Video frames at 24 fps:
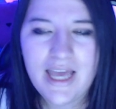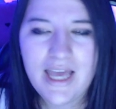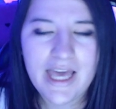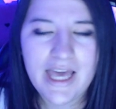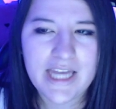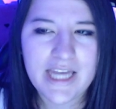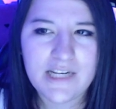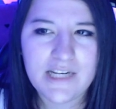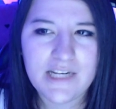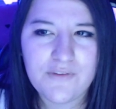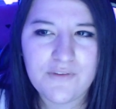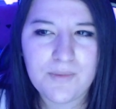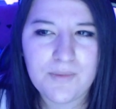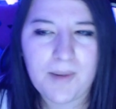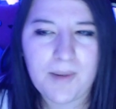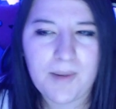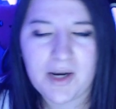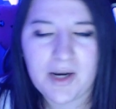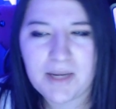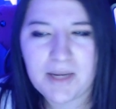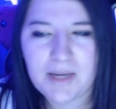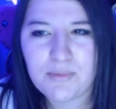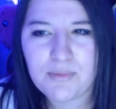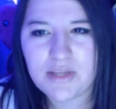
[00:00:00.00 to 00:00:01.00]
and if you pair
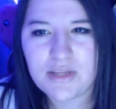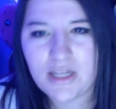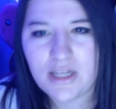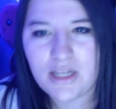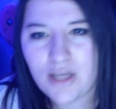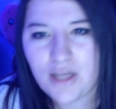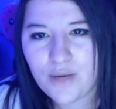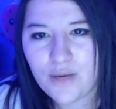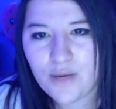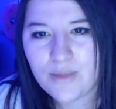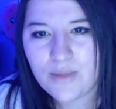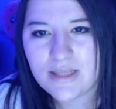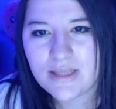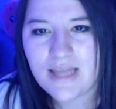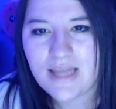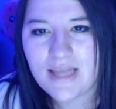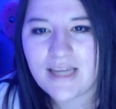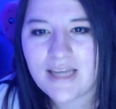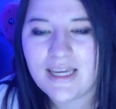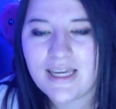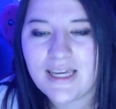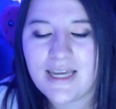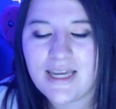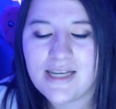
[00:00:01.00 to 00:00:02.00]
him with a low end
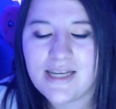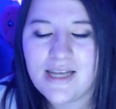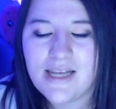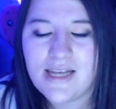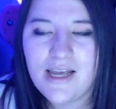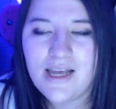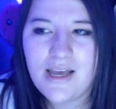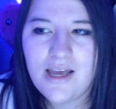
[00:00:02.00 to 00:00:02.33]
that can